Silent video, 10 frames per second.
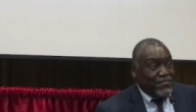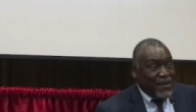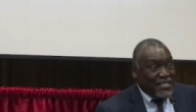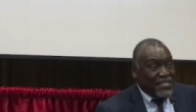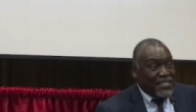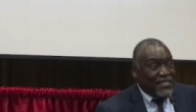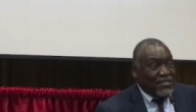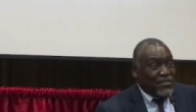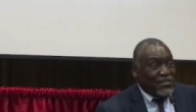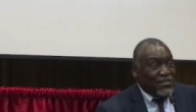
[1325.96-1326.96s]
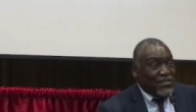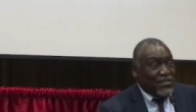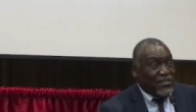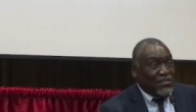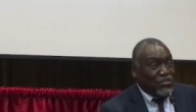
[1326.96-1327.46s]
but
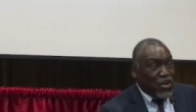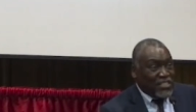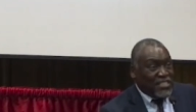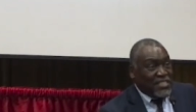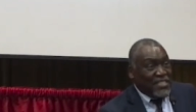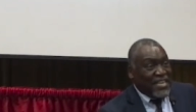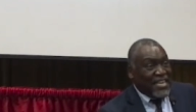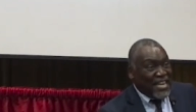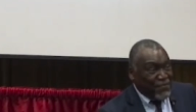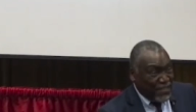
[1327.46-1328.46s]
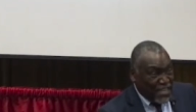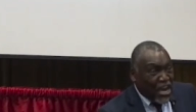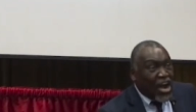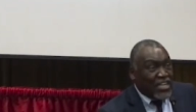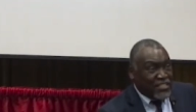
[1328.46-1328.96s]
not loving
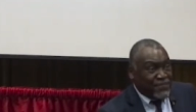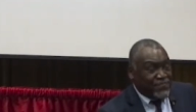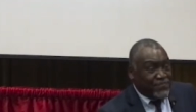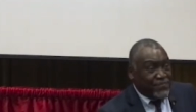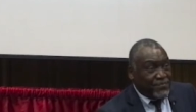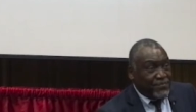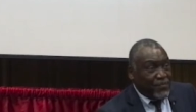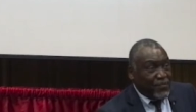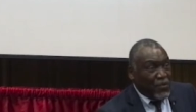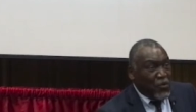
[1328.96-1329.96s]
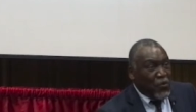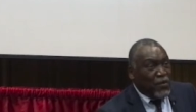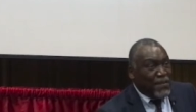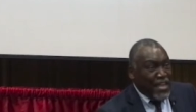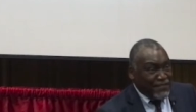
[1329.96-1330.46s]
God.
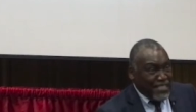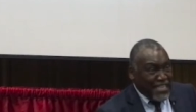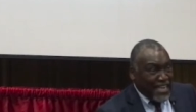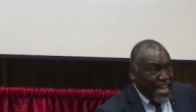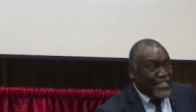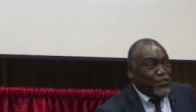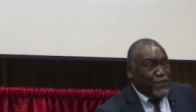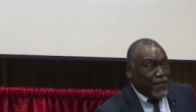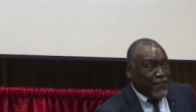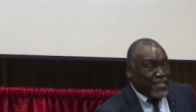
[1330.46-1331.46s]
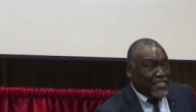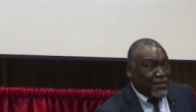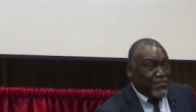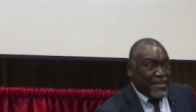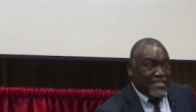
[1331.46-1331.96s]
We may have certain kinds of
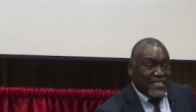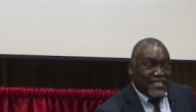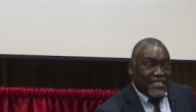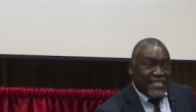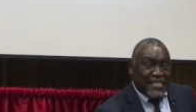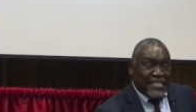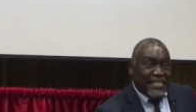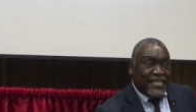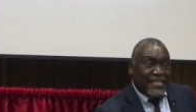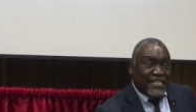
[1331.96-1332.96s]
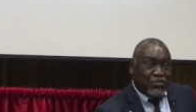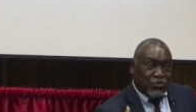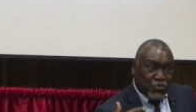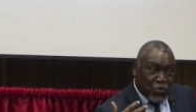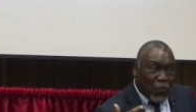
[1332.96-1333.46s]
affection, but the, the
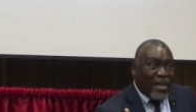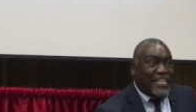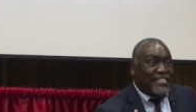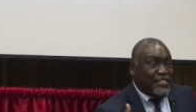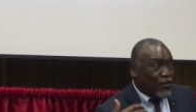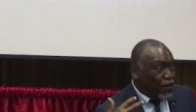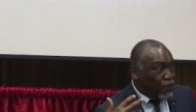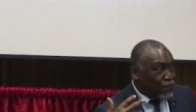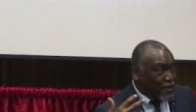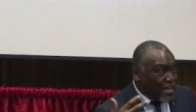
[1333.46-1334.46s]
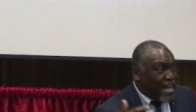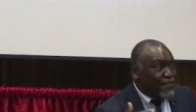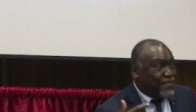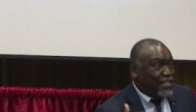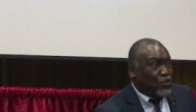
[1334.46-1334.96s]
true quality of
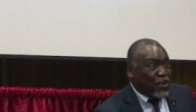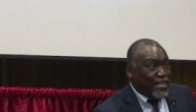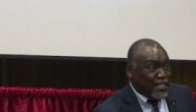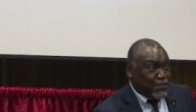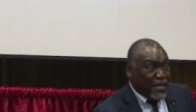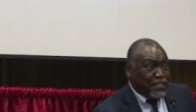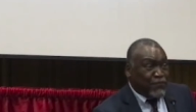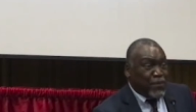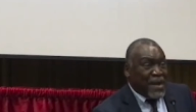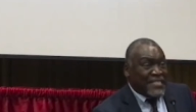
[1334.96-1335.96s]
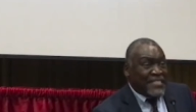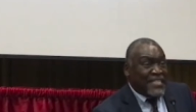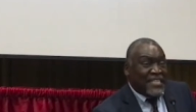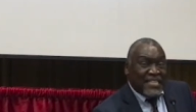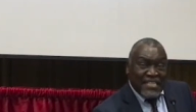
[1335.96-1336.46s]
love that God expects from us,
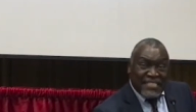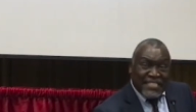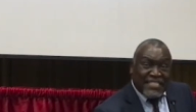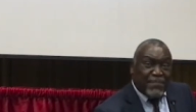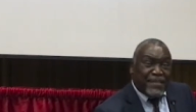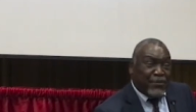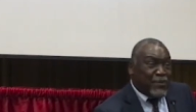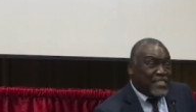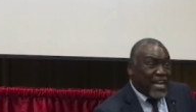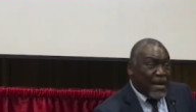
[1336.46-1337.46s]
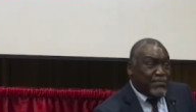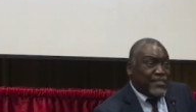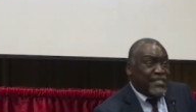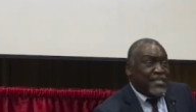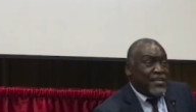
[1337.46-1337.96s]
it is something which
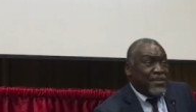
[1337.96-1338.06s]
comes